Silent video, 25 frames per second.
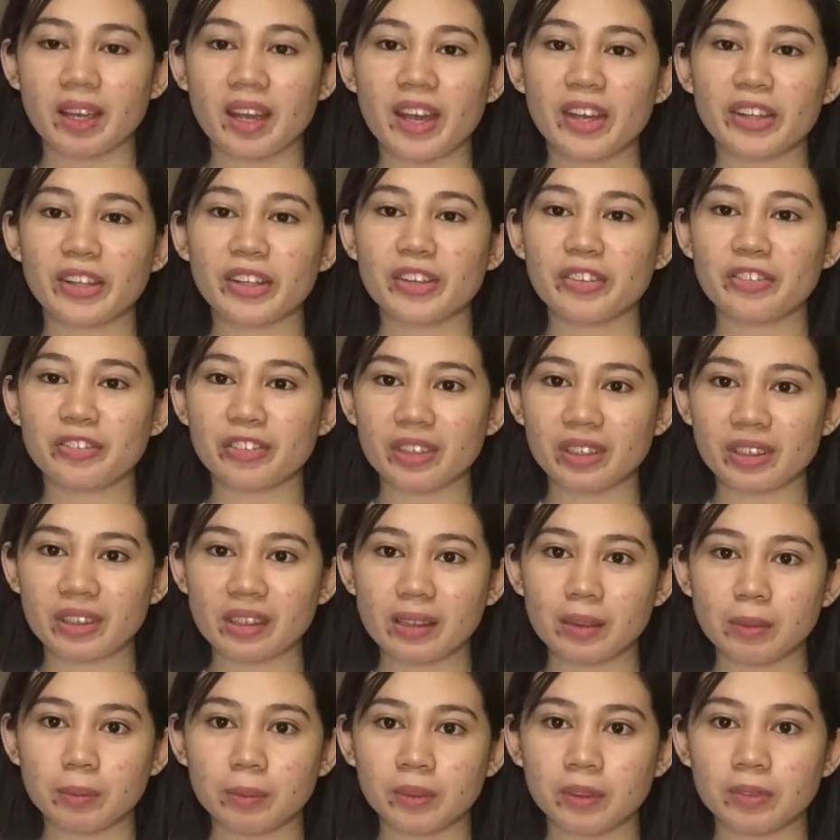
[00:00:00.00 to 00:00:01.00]
any
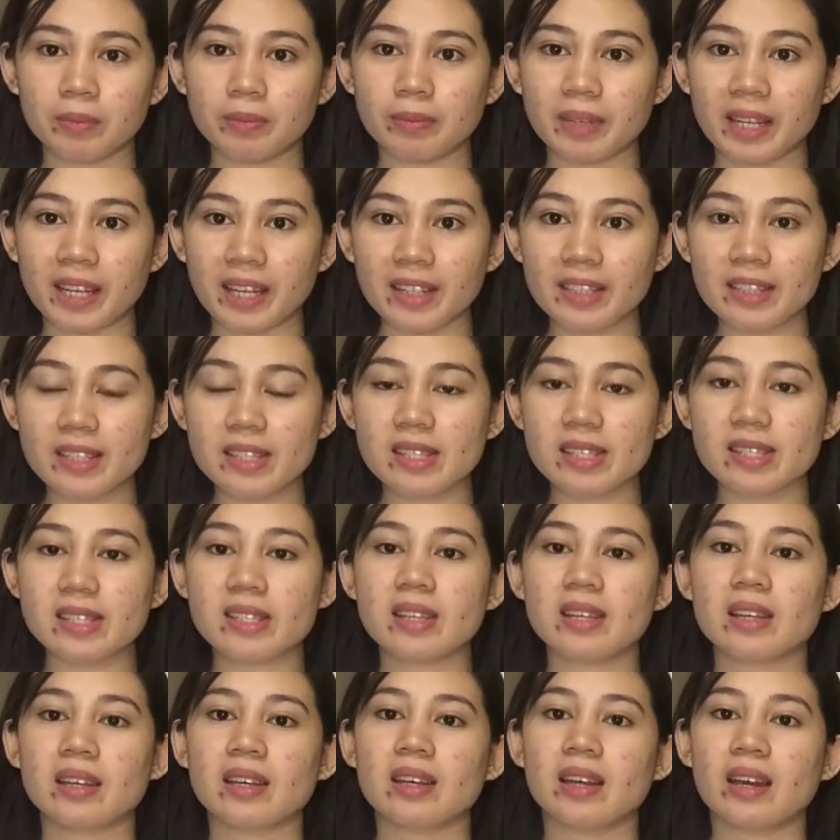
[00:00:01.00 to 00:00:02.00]
fetal movements,
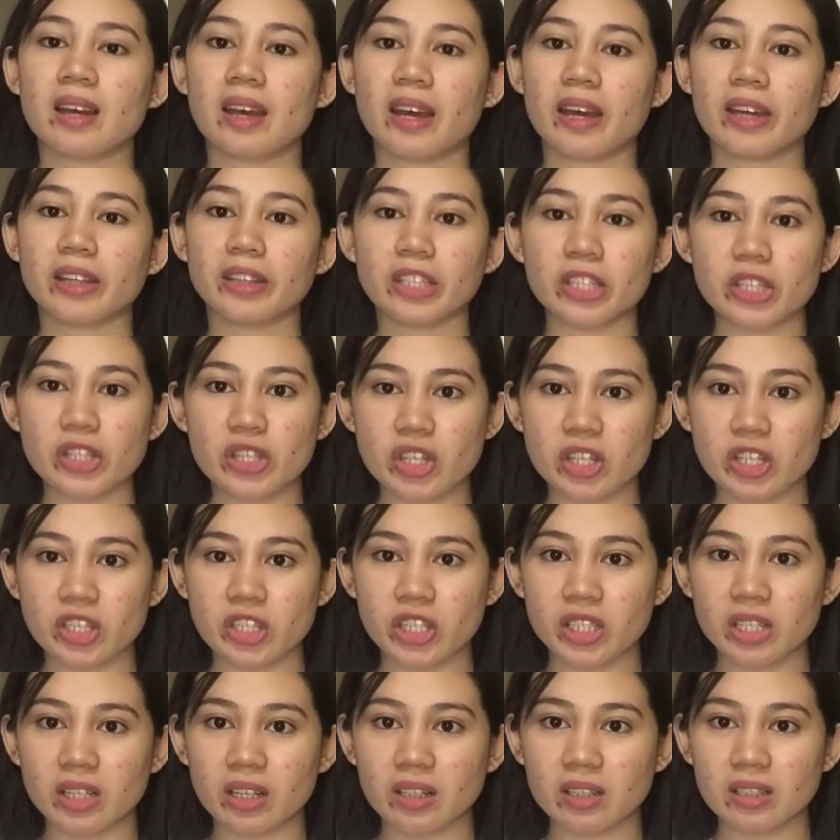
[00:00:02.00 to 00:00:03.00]
any
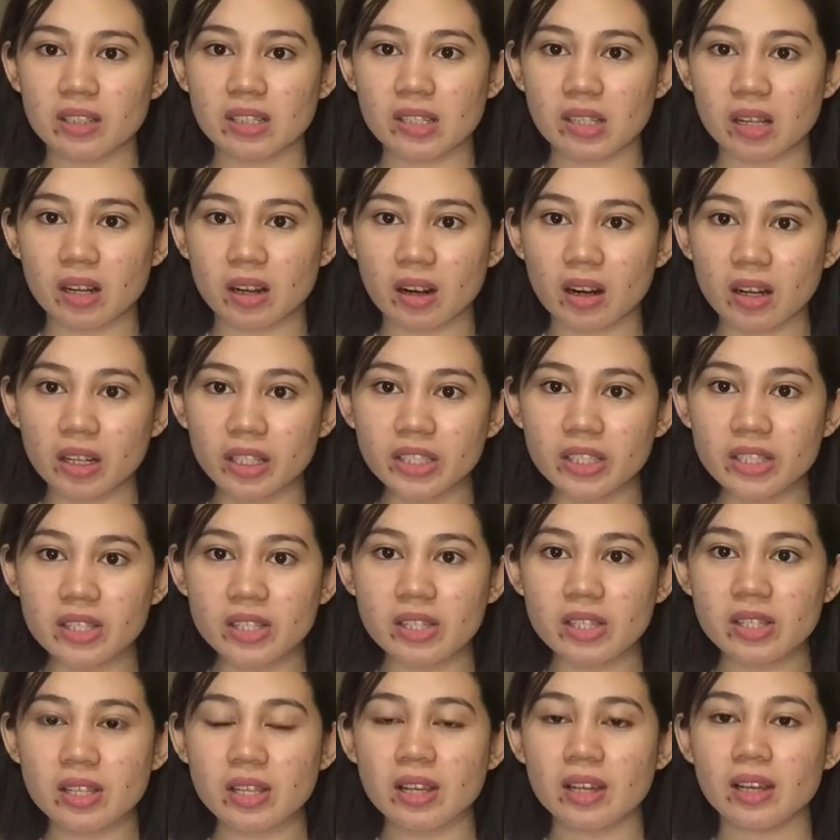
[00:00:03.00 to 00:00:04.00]
surgical
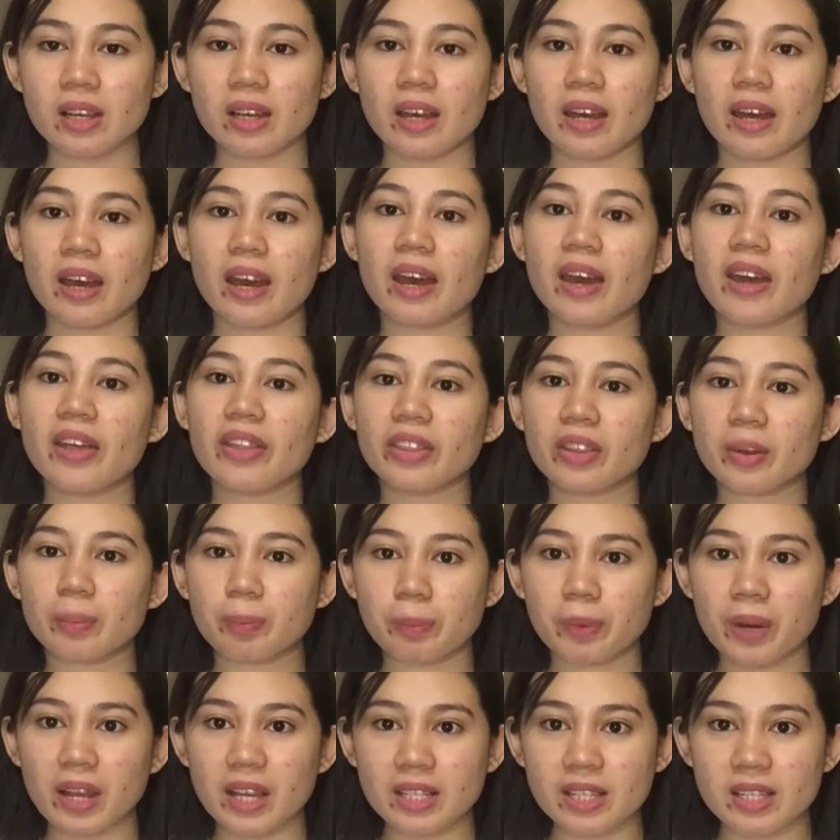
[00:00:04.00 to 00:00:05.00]
scars, and the
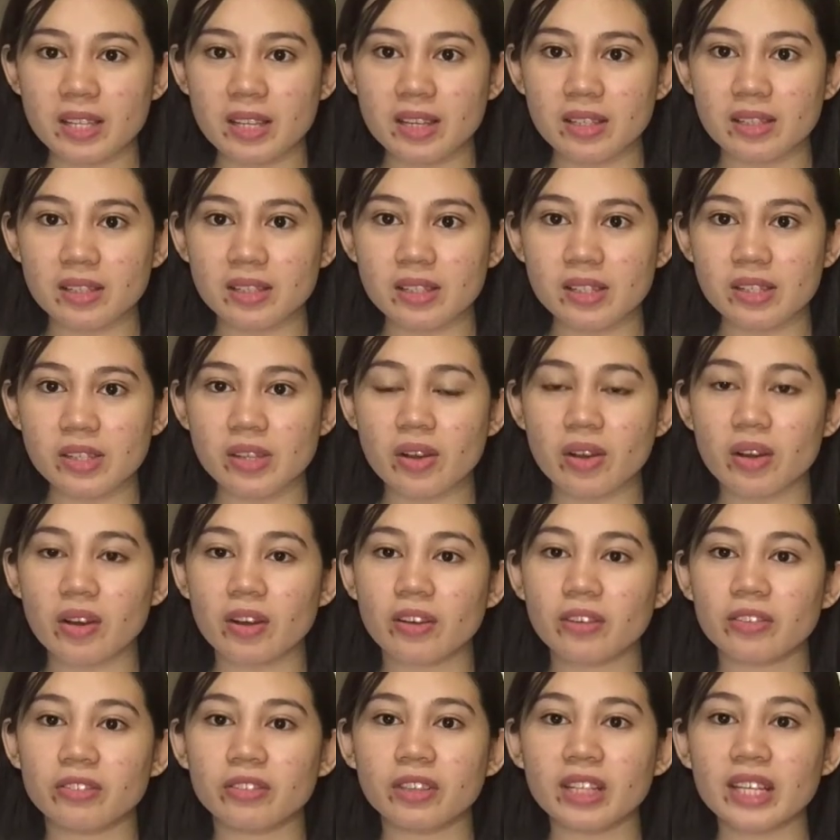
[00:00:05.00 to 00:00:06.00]
presence
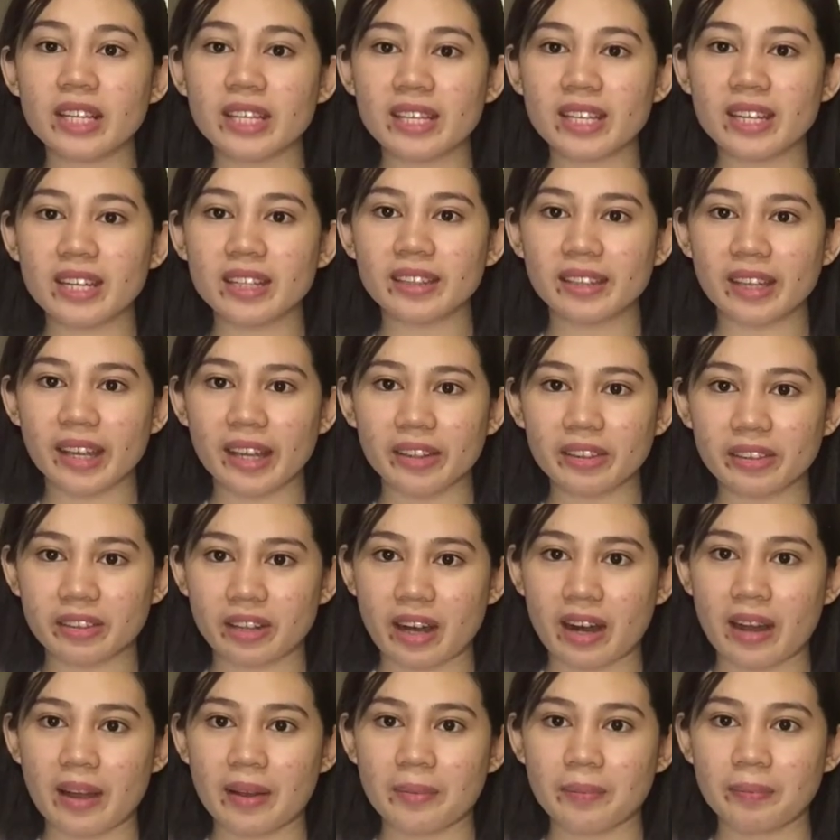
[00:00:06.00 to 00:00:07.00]
of linea
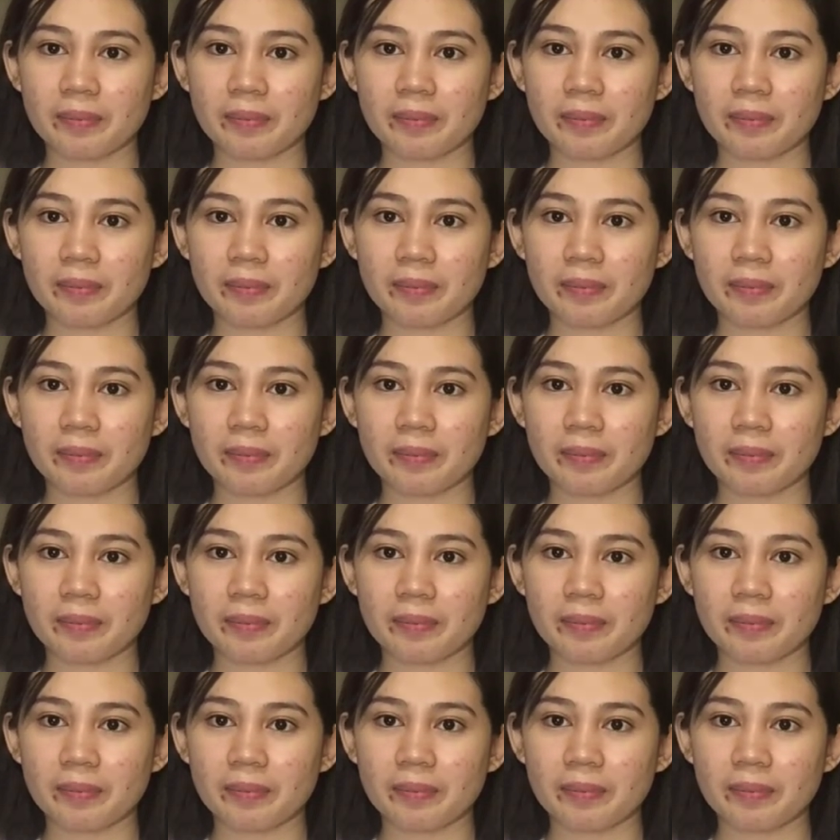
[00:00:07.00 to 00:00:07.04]
negra.